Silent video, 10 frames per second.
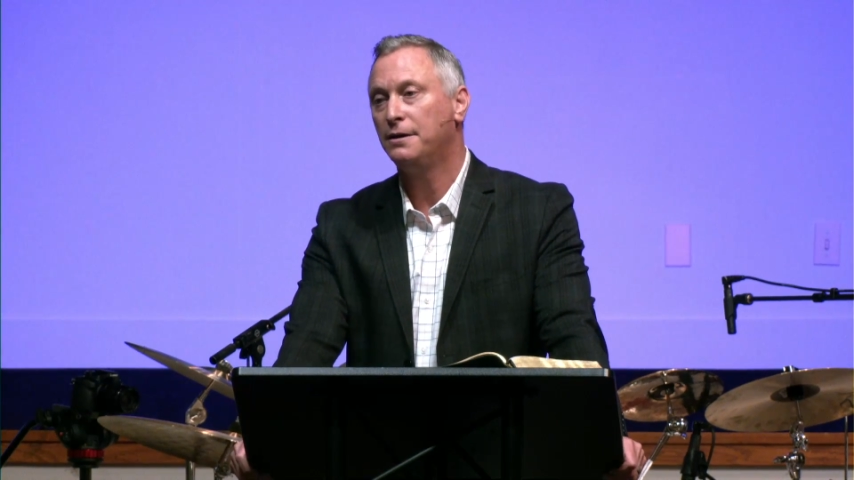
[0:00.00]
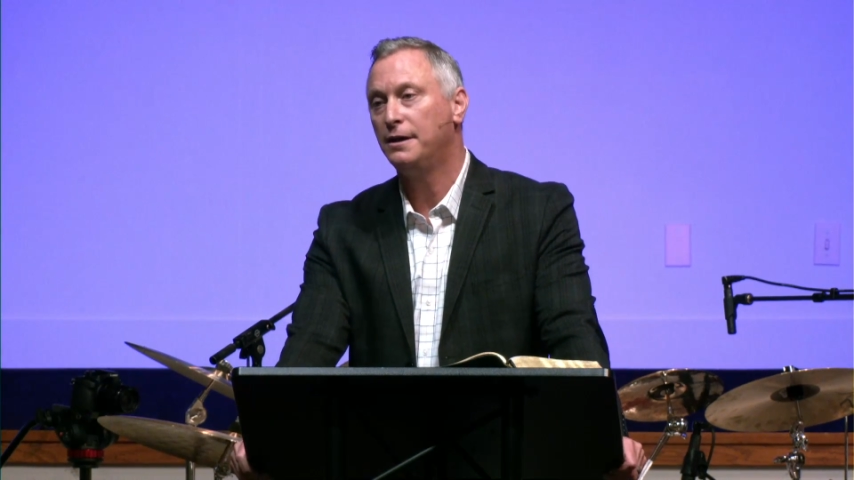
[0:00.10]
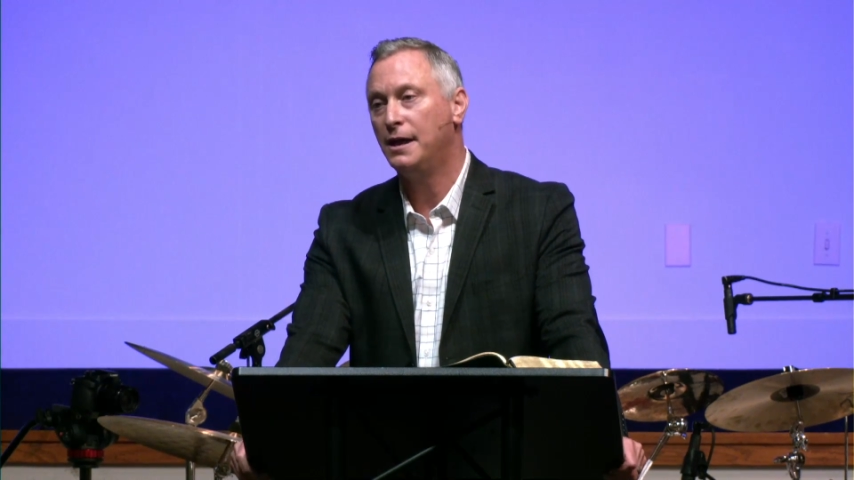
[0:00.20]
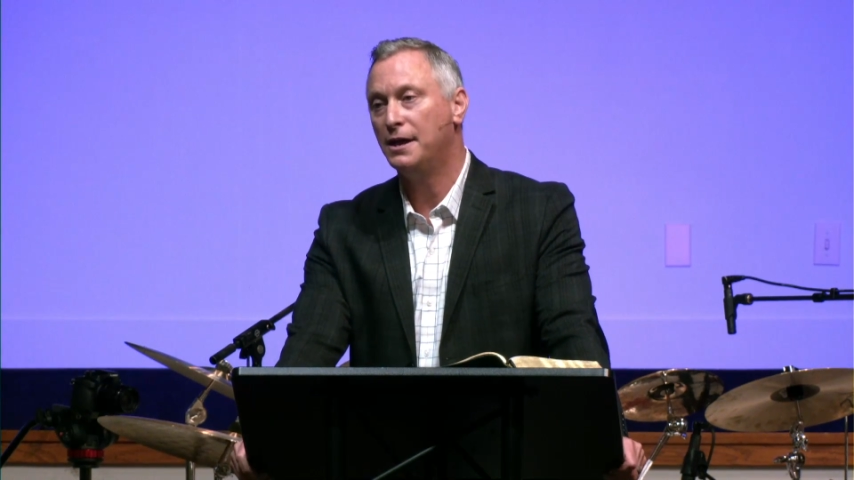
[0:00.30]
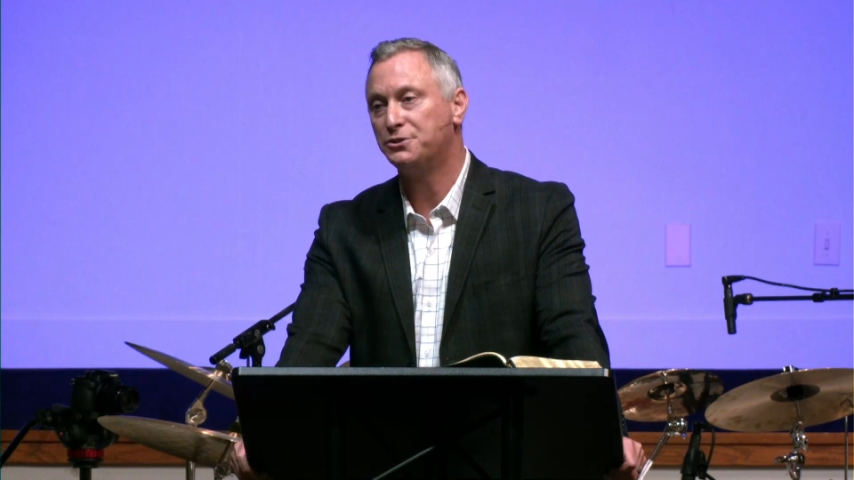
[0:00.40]
and
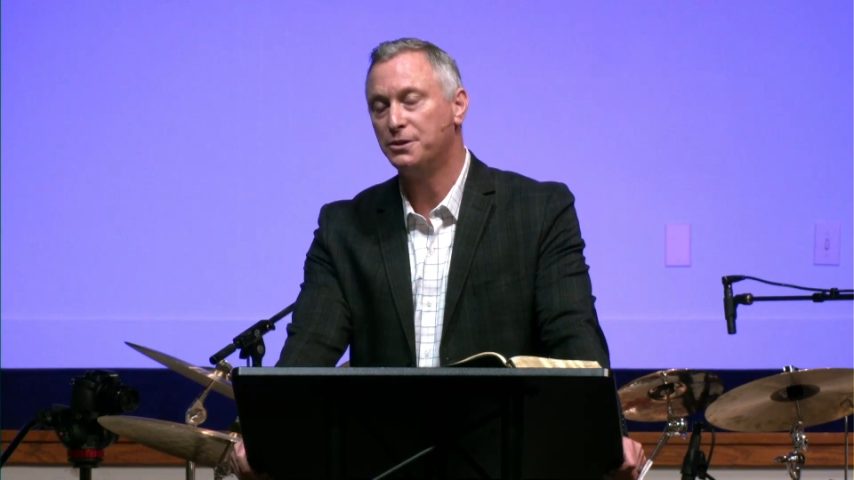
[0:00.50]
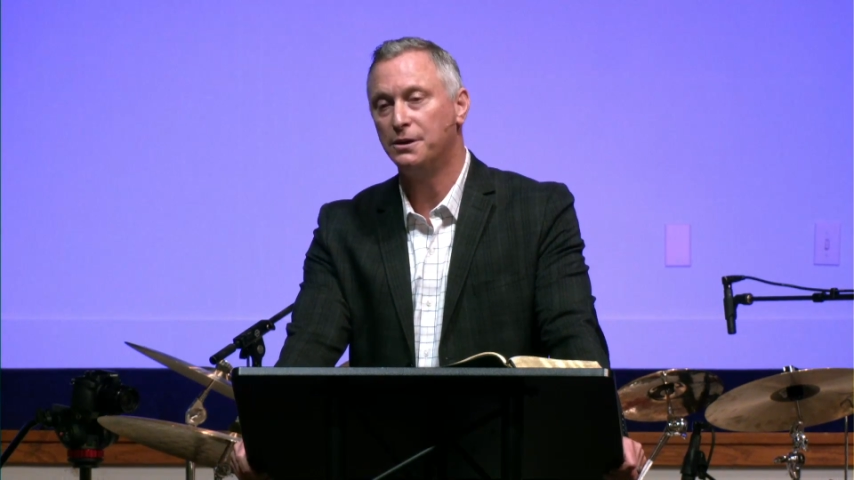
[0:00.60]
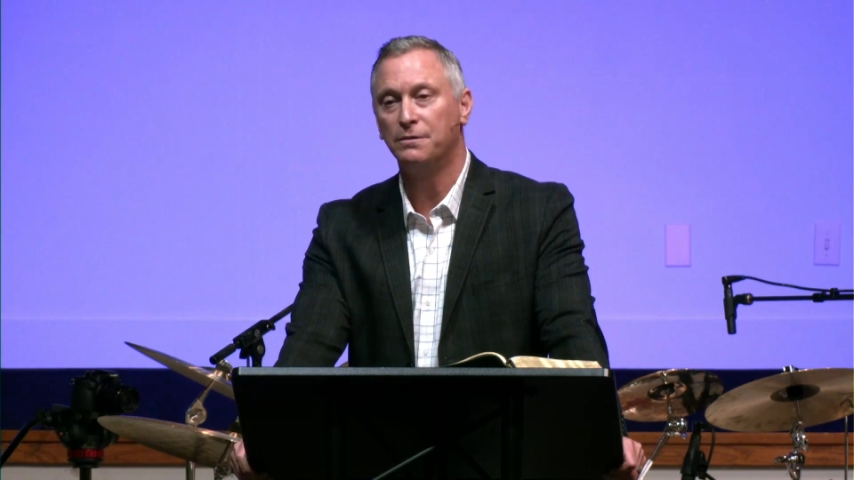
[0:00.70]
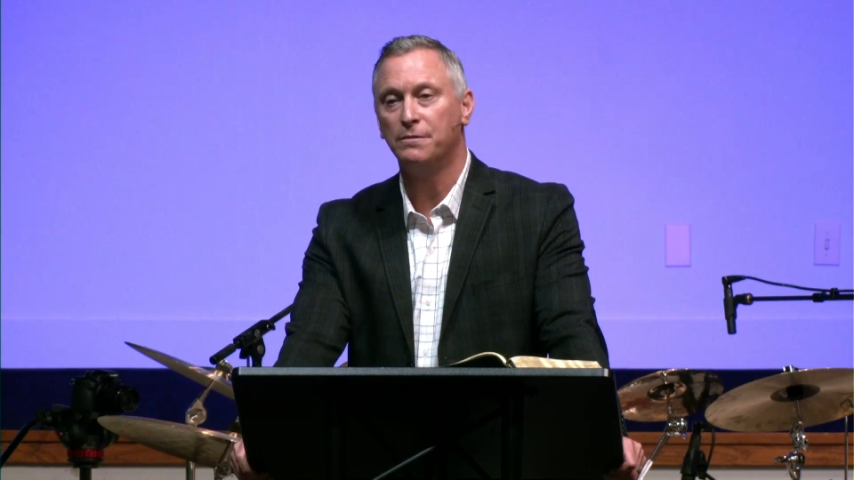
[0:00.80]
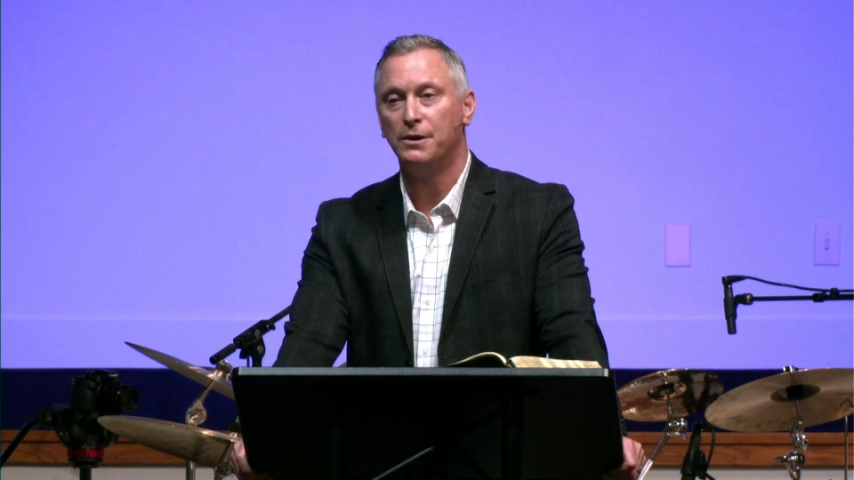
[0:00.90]
as they're
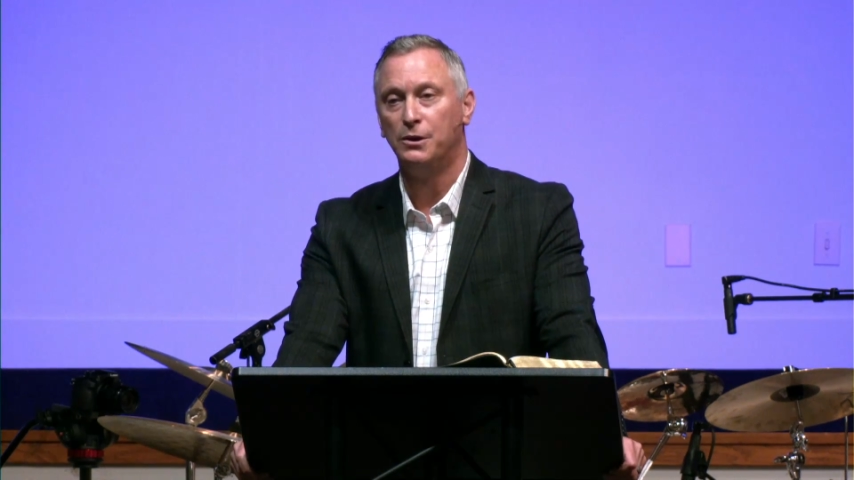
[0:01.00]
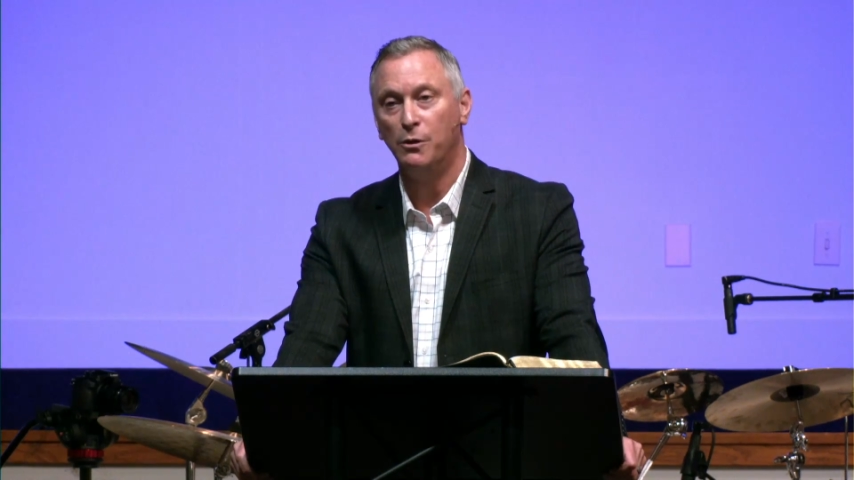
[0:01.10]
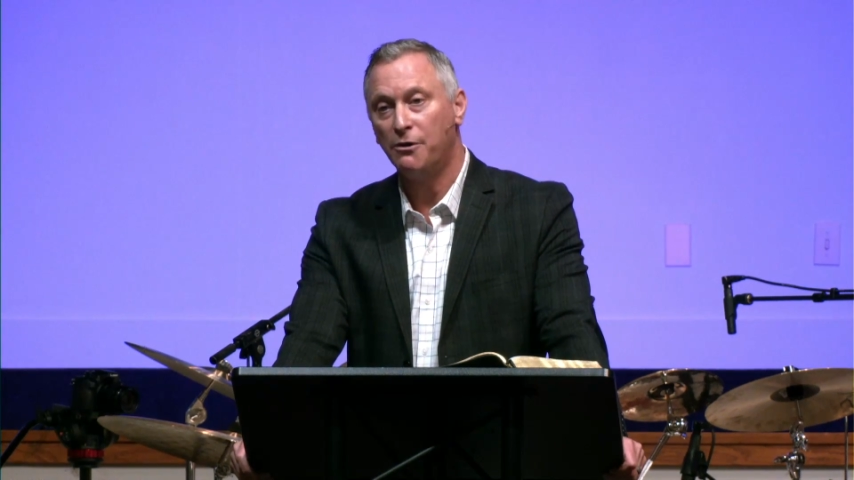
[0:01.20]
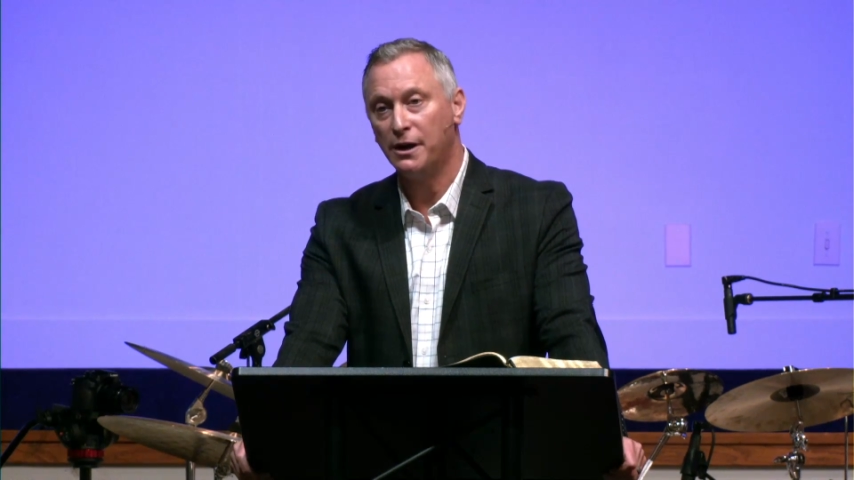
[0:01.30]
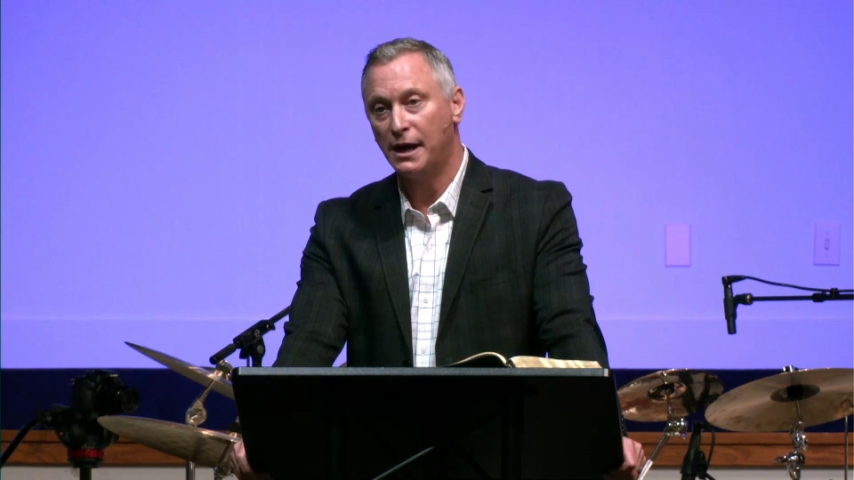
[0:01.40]

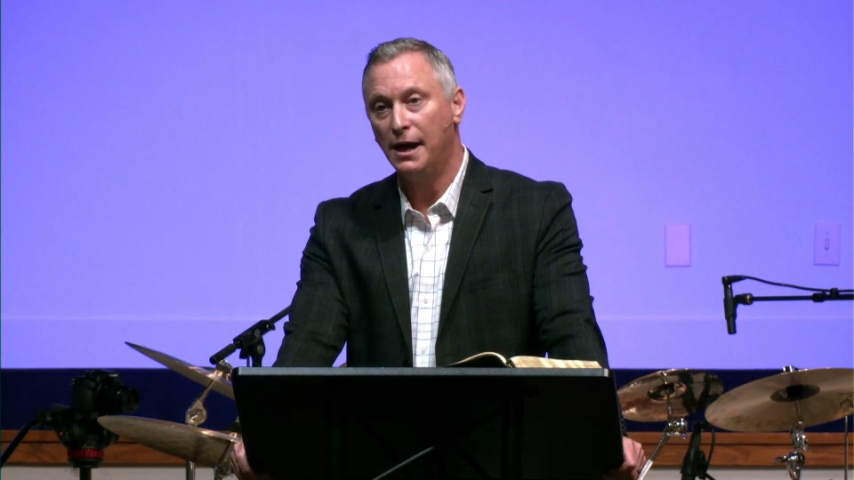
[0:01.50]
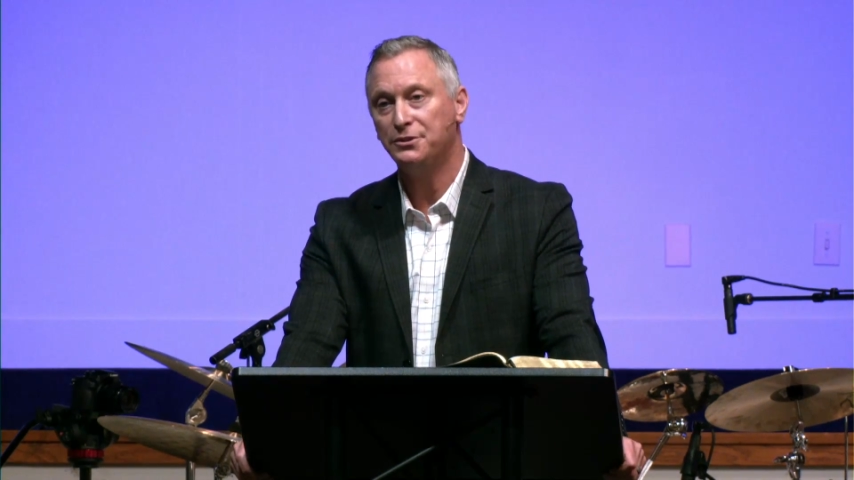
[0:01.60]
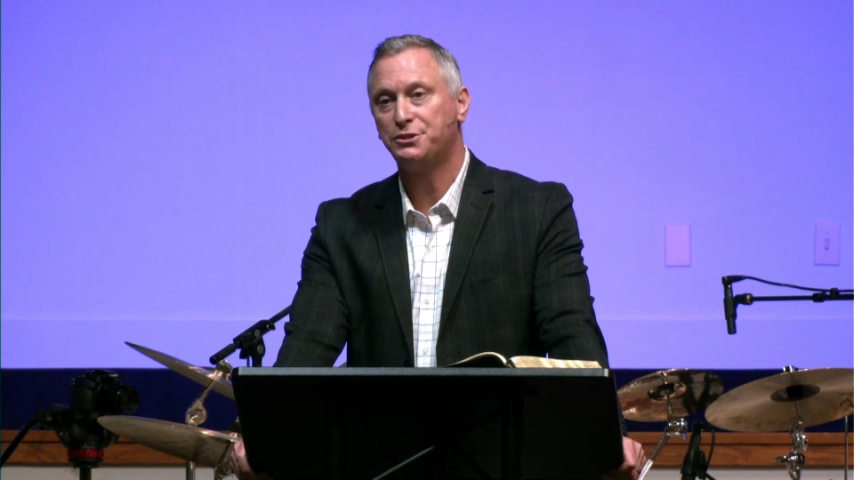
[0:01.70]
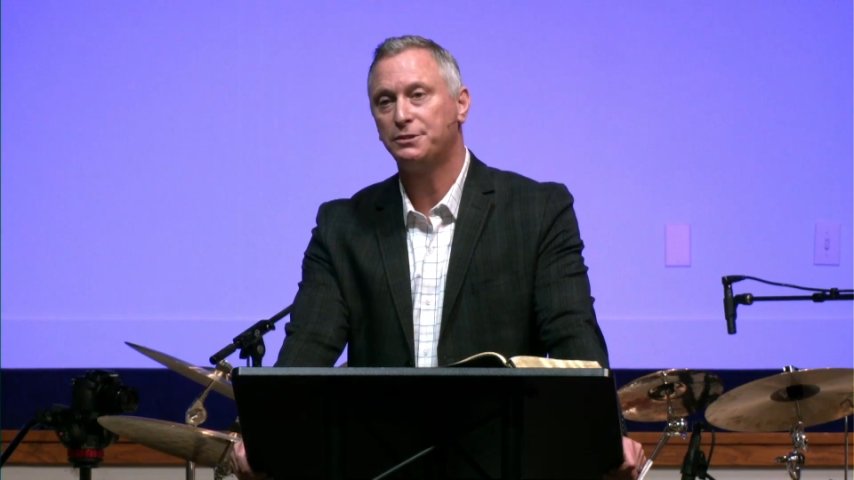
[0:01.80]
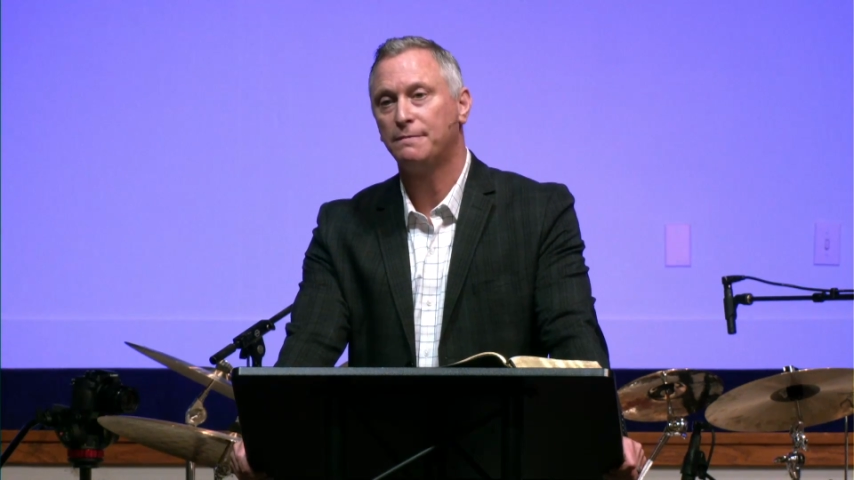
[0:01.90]
rearing us,